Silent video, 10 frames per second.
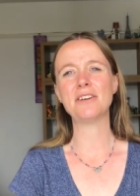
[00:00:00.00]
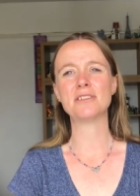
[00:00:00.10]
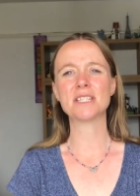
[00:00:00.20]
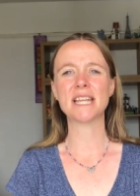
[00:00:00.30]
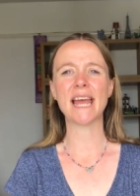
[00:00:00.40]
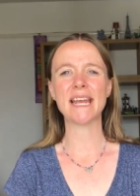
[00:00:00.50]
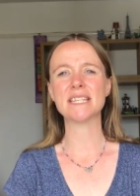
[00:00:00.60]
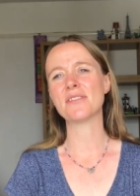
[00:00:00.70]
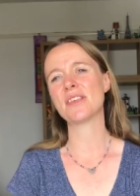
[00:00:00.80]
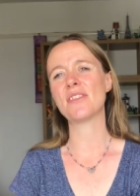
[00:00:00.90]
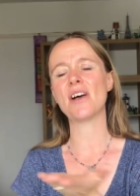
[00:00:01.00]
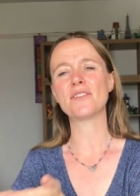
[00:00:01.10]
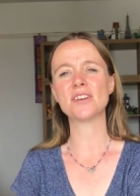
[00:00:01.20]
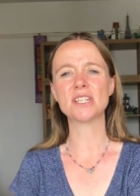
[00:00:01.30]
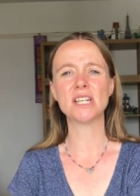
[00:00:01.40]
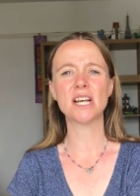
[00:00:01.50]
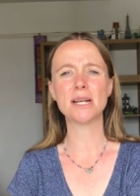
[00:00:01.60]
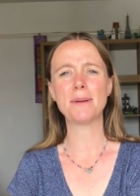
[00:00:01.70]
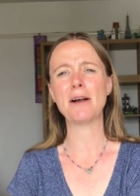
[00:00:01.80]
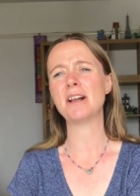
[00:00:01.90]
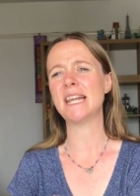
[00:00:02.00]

or say something that I've gone to learn about, a